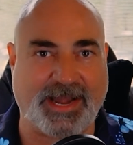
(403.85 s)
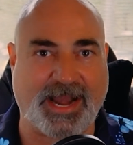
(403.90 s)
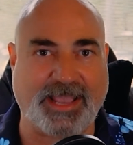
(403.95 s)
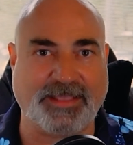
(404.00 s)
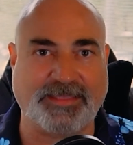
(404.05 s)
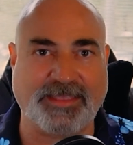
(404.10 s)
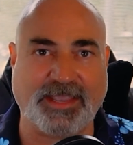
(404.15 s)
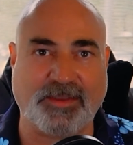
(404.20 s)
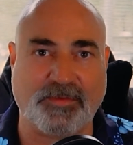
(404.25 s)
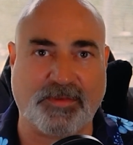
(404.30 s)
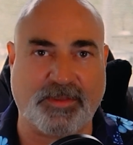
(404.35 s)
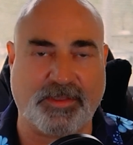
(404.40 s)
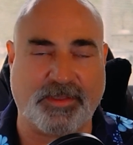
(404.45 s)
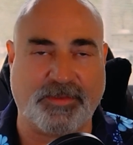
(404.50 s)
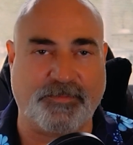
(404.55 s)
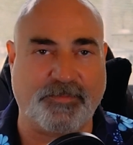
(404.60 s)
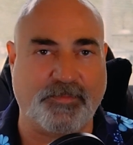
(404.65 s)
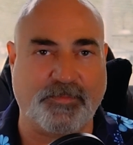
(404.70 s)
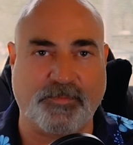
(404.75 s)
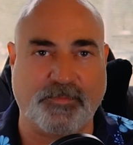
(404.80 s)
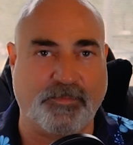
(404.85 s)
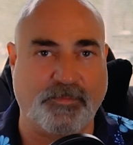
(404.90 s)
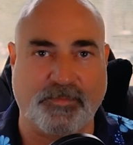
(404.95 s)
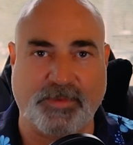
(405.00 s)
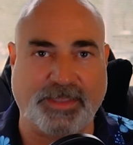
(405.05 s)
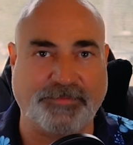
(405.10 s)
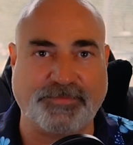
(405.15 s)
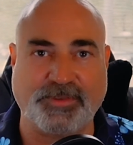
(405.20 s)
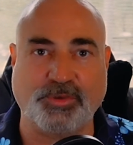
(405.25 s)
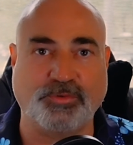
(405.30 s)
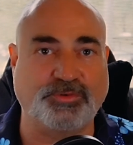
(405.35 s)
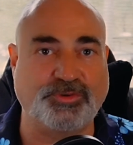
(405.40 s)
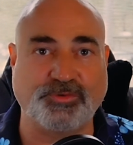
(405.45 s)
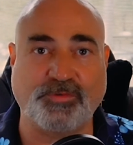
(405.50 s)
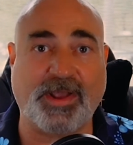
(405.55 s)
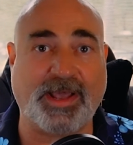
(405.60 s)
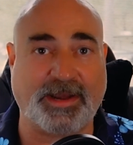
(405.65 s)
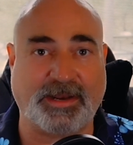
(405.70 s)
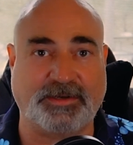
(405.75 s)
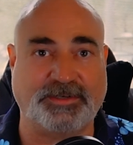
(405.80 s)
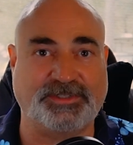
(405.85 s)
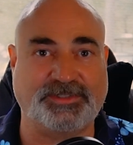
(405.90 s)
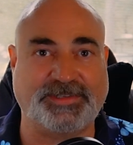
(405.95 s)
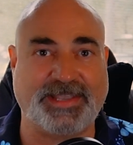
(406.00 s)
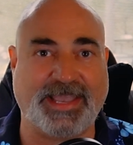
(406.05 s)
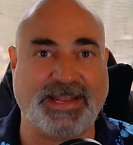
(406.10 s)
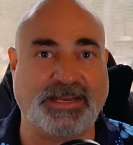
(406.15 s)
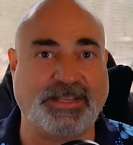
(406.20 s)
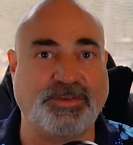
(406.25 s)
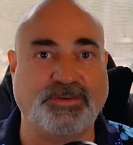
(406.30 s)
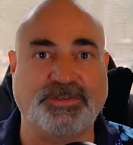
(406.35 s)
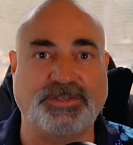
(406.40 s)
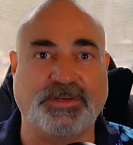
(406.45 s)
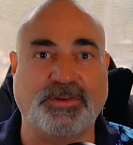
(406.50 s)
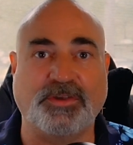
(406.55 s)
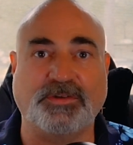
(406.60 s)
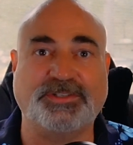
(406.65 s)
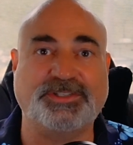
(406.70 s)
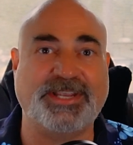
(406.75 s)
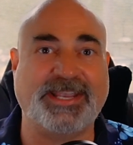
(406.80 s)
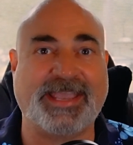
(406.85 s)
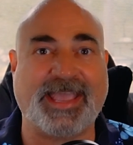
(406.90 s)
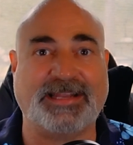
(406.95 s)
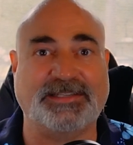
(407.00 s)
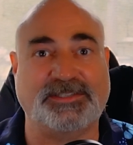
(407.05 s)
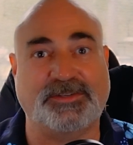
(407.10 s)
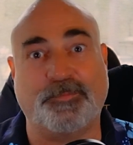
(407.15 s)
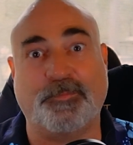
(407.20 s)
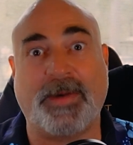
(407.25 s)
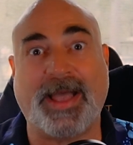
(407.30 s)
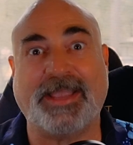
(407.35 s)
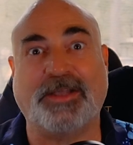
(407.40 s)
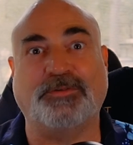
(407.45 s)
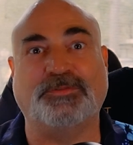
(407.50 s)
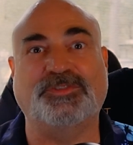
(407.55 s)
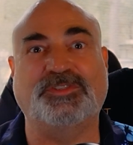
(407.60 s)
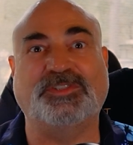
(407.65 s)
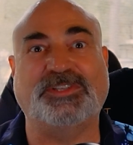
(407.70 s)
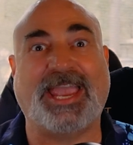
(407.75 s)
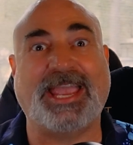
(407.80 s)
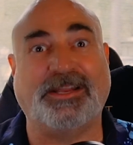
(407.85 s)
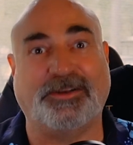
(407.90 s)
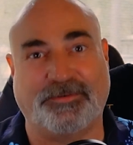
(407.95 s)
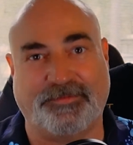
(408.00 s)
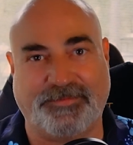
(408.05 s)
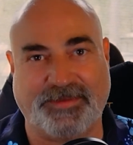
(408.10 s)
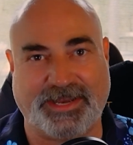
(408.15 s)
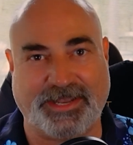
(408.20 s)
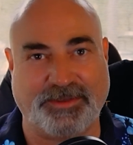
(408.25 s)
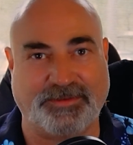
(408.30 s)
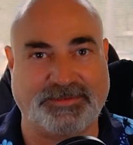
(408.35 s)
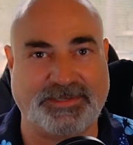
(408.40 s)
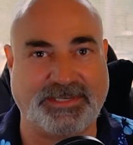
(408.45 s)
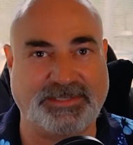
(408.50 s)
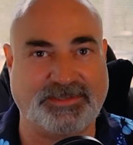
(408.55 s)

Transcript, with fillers: And I think uh, if you do not understand it, you should go check out some Michael Saylor videos.